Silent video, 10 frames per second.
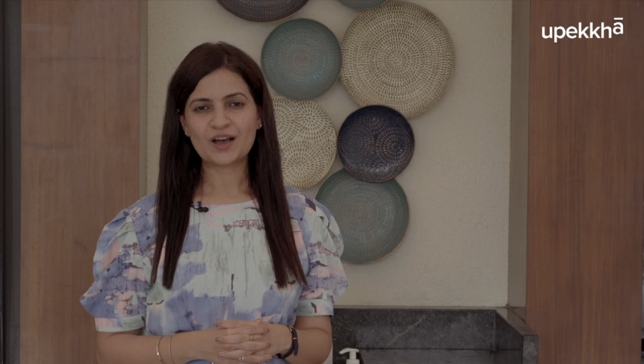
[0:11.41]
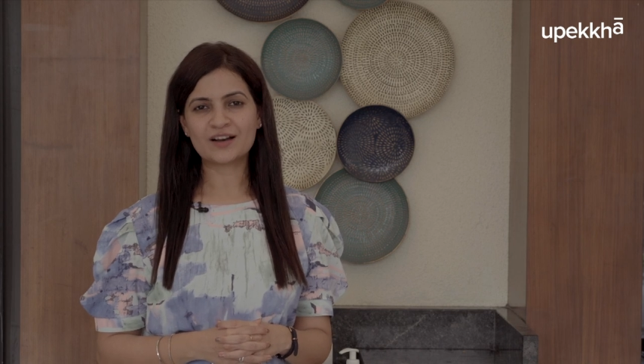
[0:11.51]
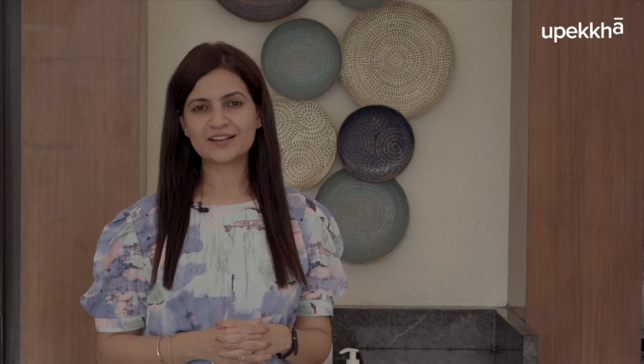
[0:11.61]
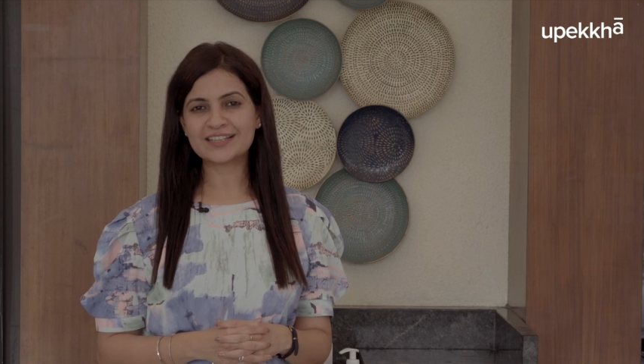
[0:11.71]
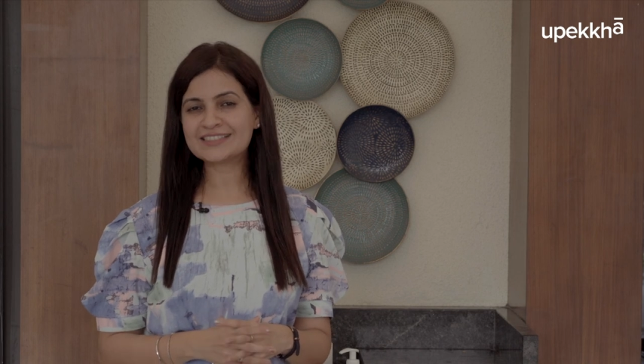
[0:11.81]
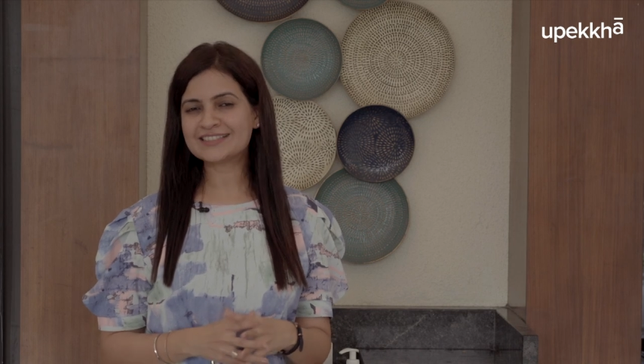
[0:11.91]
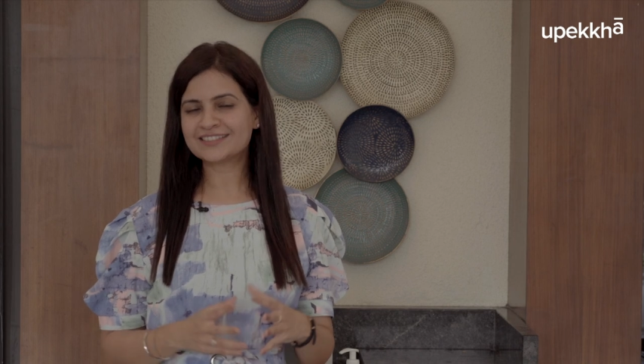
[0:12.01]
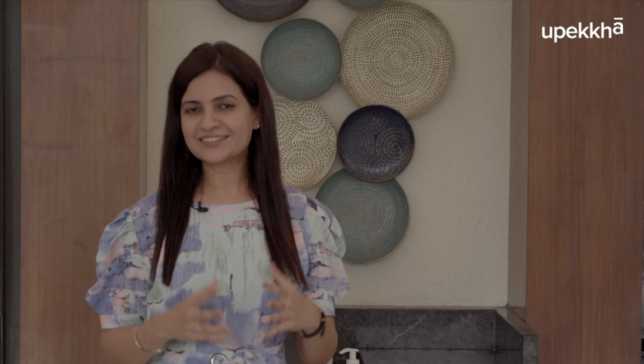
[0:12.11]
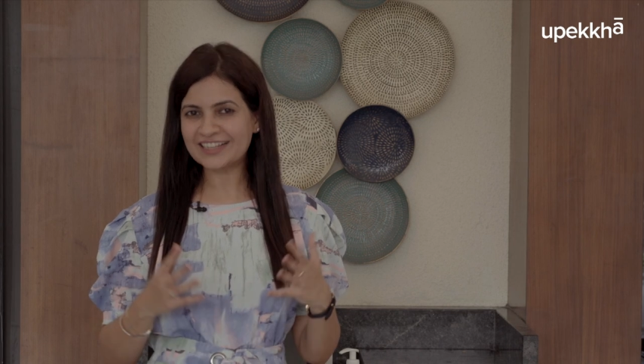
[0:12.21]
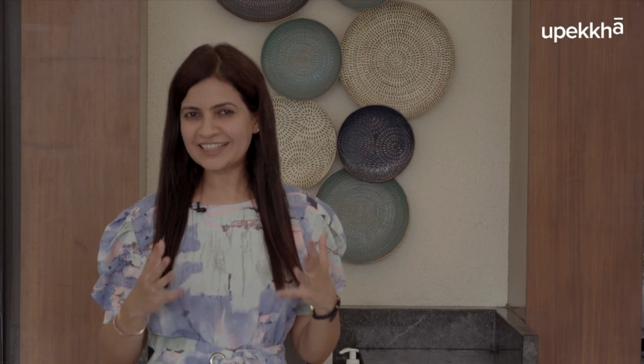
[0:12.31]

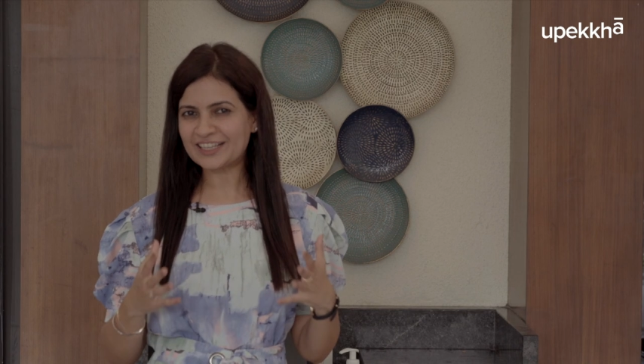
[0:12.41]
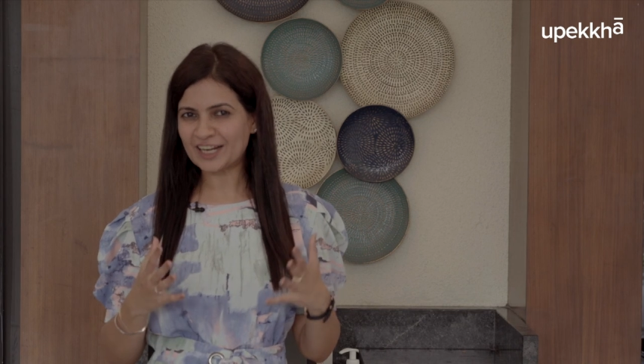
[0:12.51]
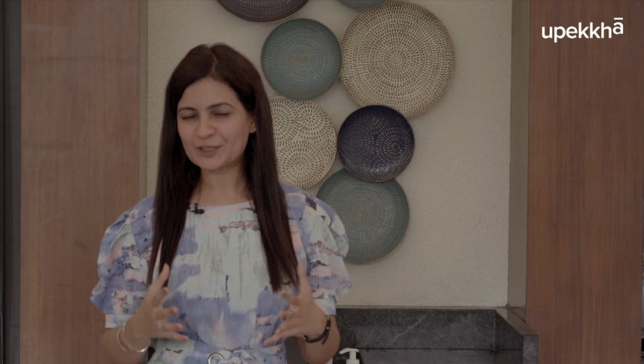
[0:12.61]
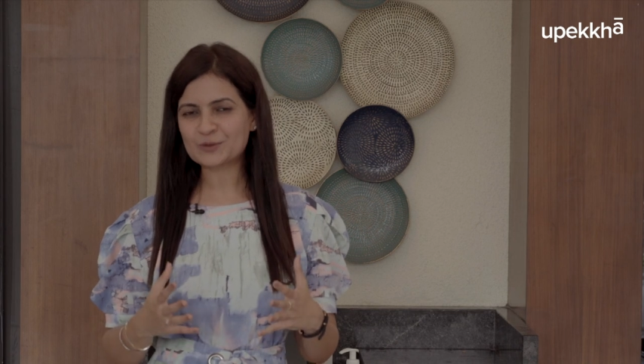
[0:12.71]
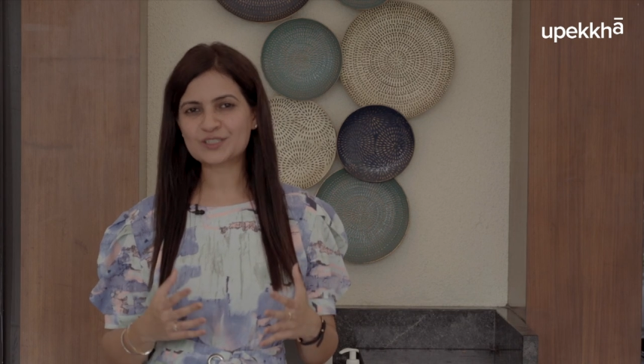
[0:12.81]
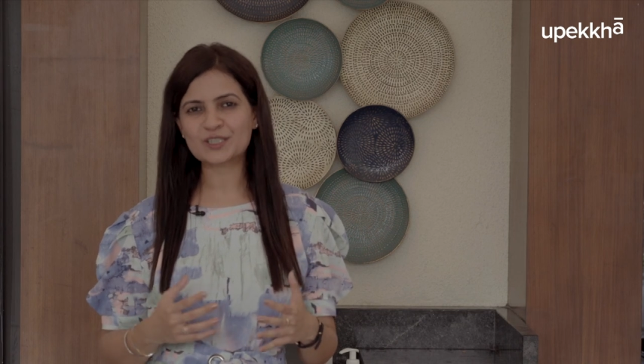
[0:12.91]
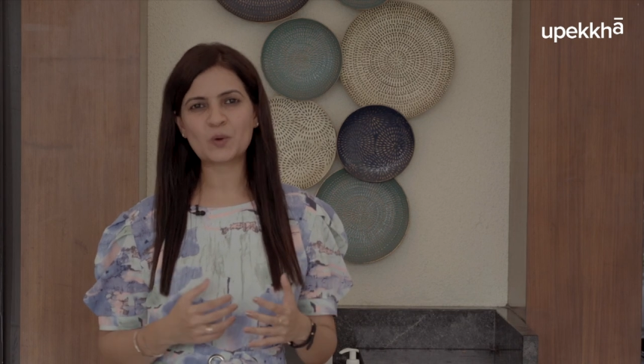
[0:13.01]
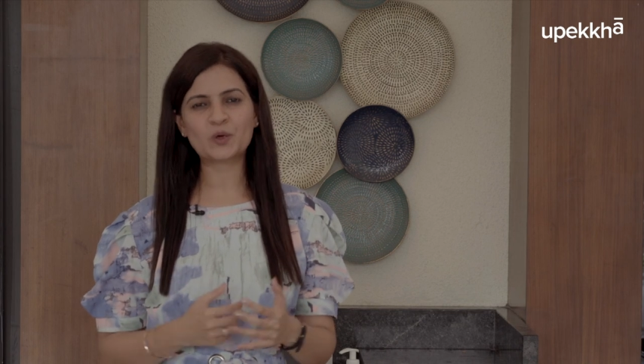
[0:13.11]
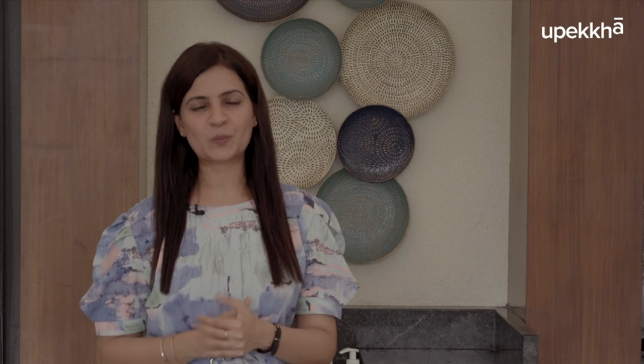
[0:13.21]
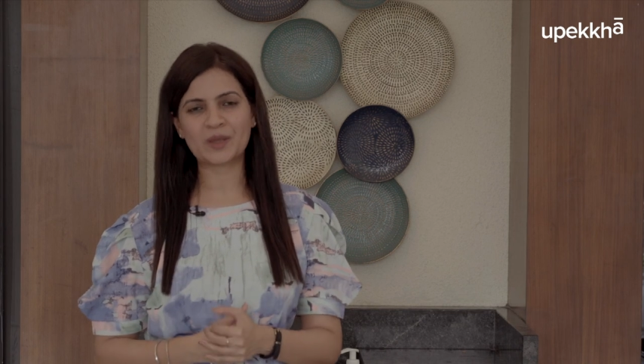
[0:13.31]
It's really great to see
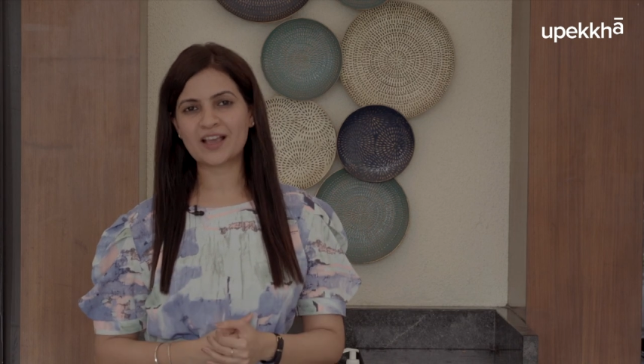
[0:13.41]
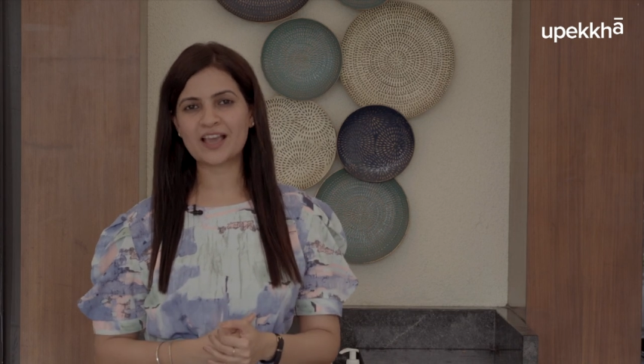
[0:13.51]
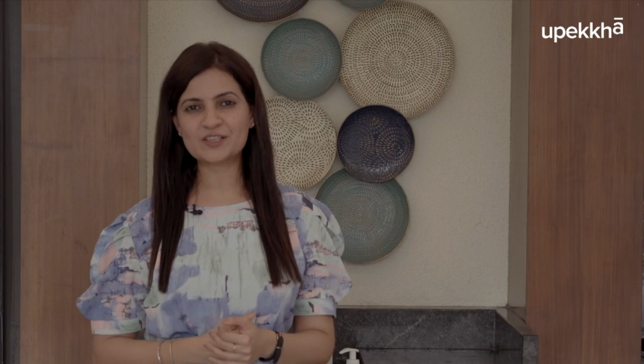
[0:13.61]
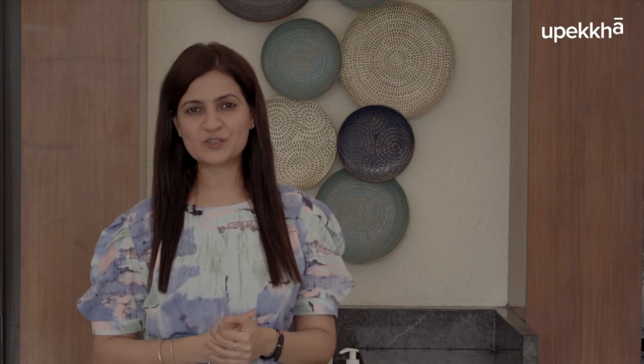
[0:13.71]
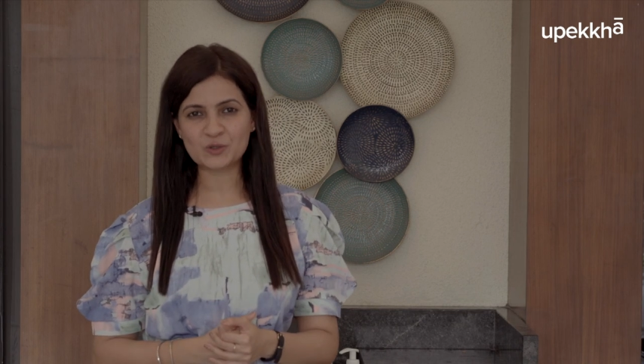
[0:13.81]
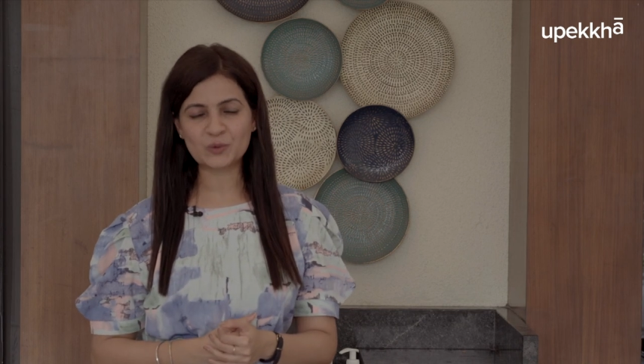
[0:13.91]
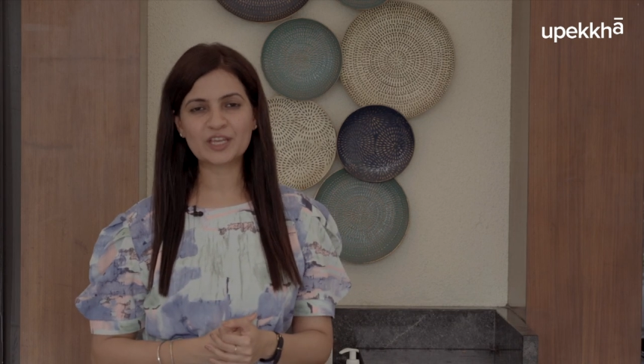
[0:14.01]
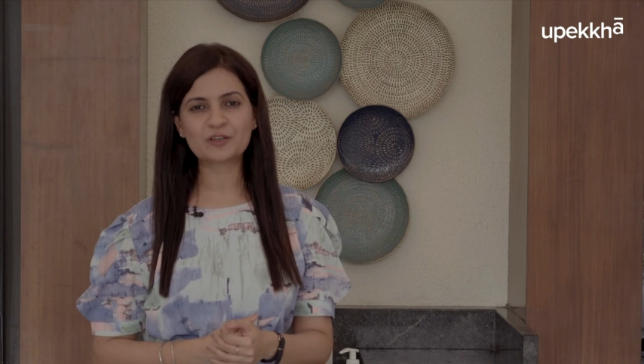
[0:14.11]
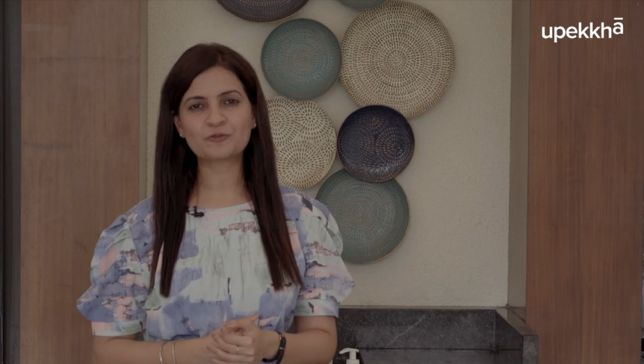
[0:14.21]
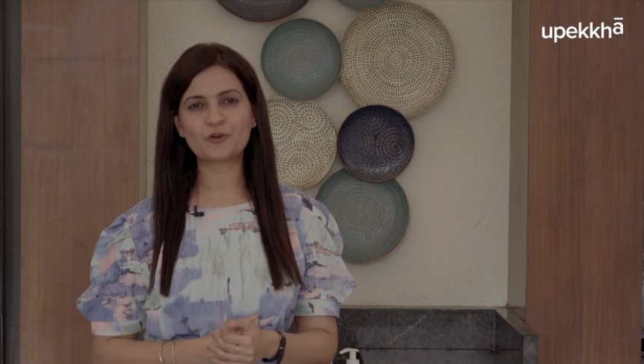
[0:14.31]
what Upekkha is
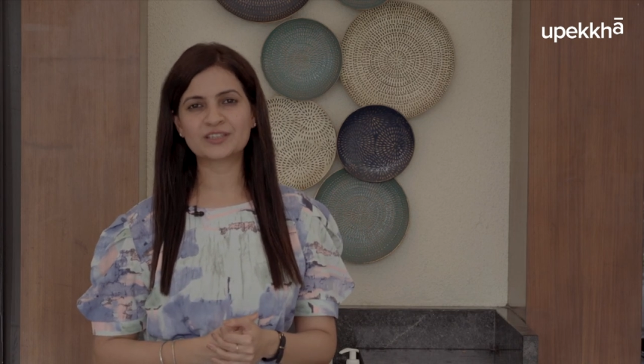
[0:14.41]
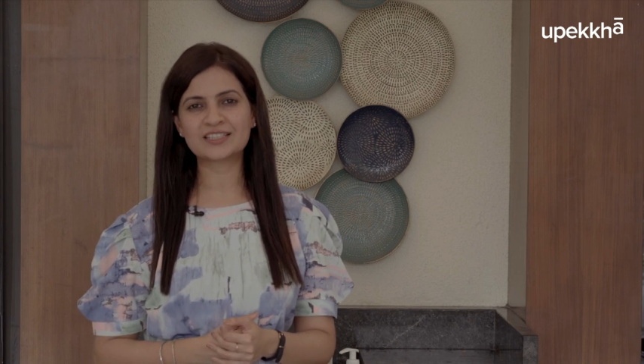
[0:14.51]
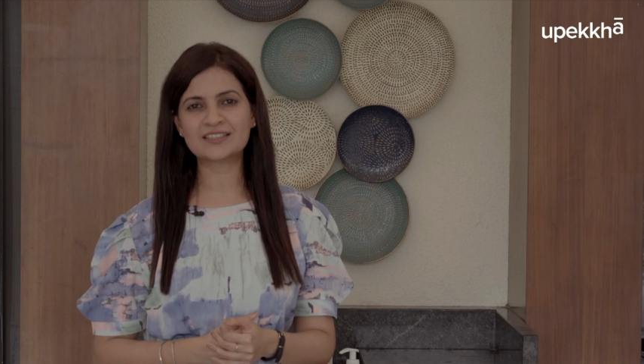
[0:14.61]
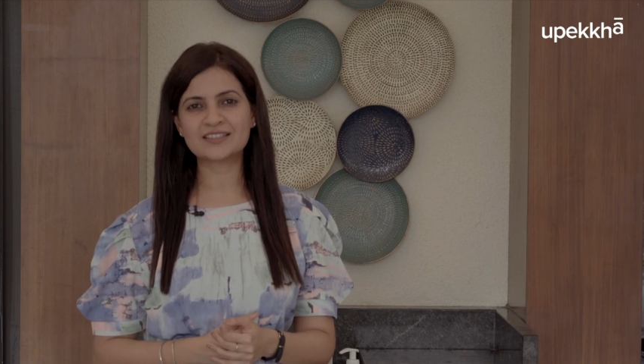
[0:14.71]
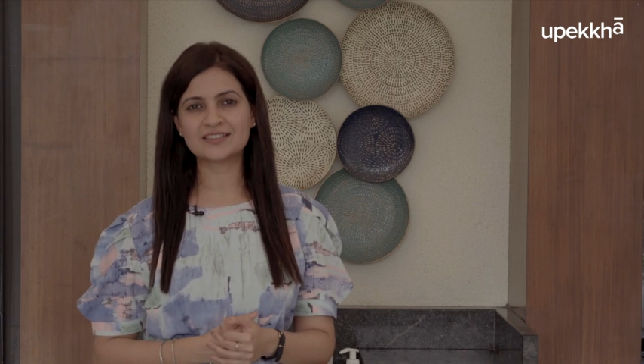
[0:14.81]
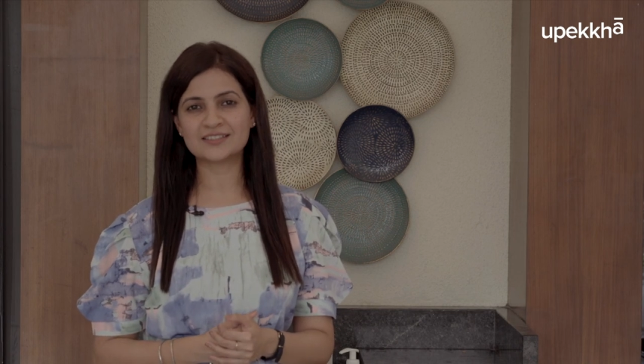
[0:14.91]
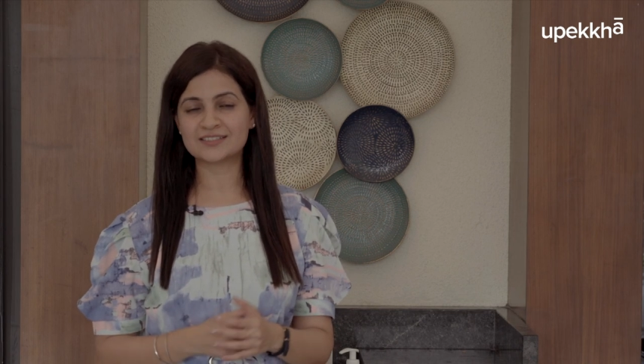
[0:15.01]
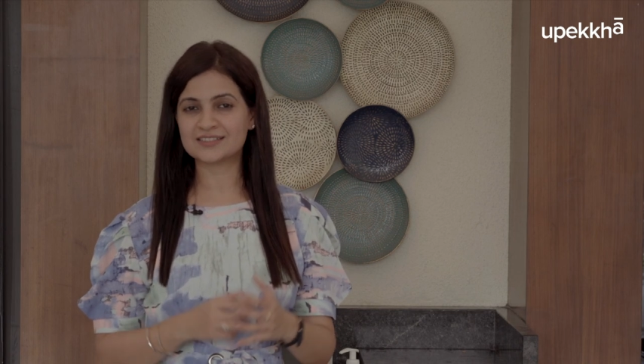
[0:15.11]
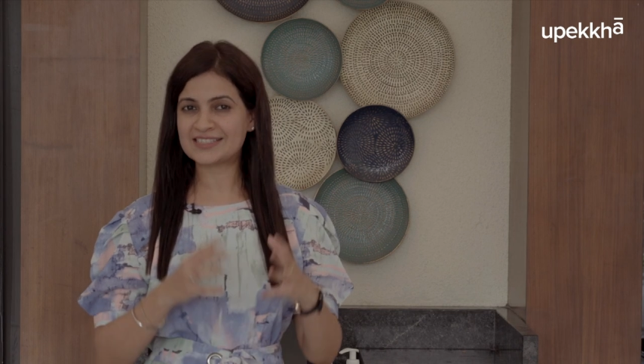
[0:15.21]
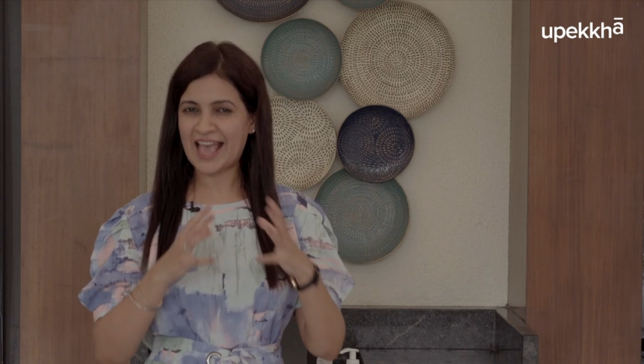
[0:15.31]
doing for
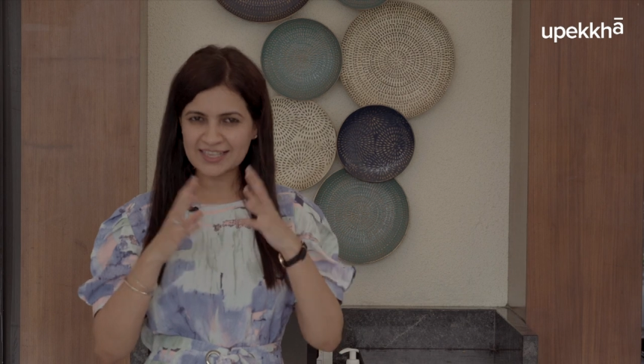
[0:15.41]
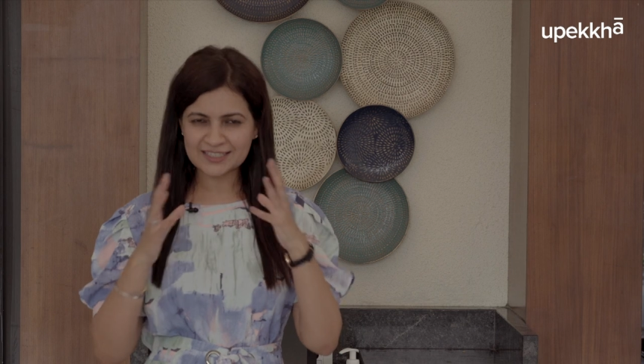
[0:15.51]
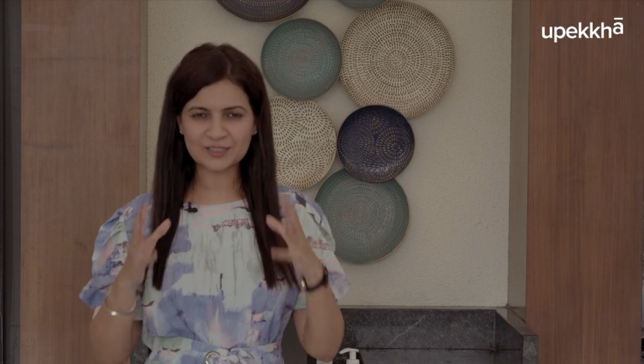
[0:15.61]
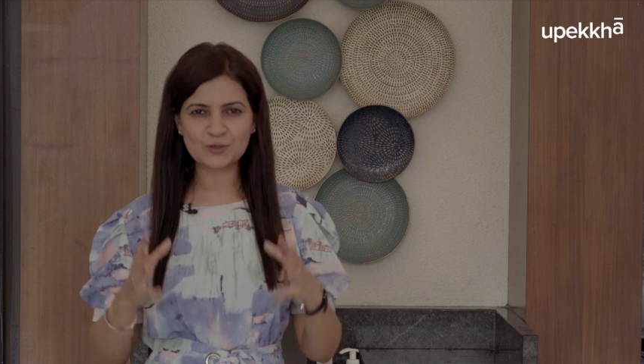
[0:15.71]
the SaaS